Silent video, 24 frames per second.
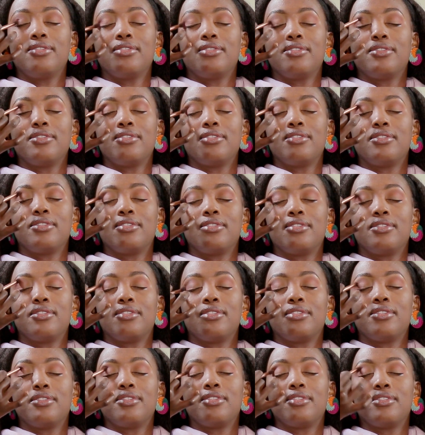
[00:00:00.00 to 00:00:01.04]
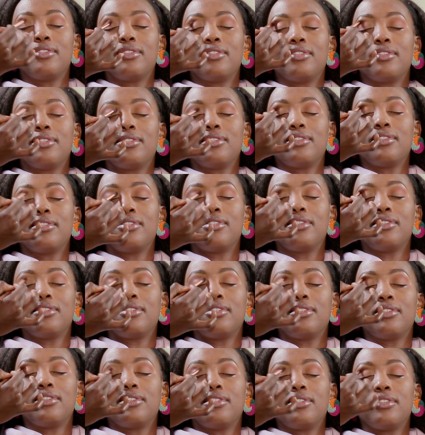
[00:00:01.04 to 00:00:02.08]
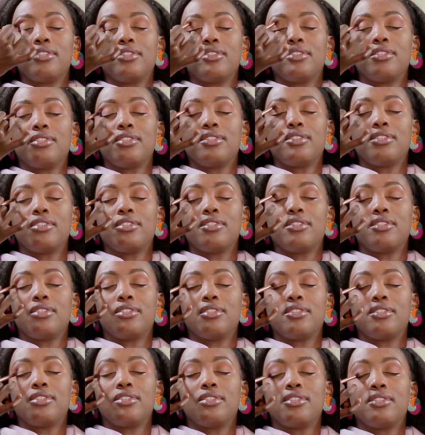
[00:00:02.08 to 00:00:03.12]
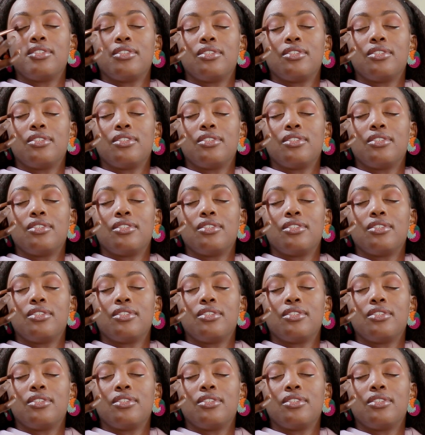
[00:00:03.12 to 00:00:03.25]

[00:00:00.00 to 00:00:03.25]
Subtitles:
relatives here, and it was a really rich culture.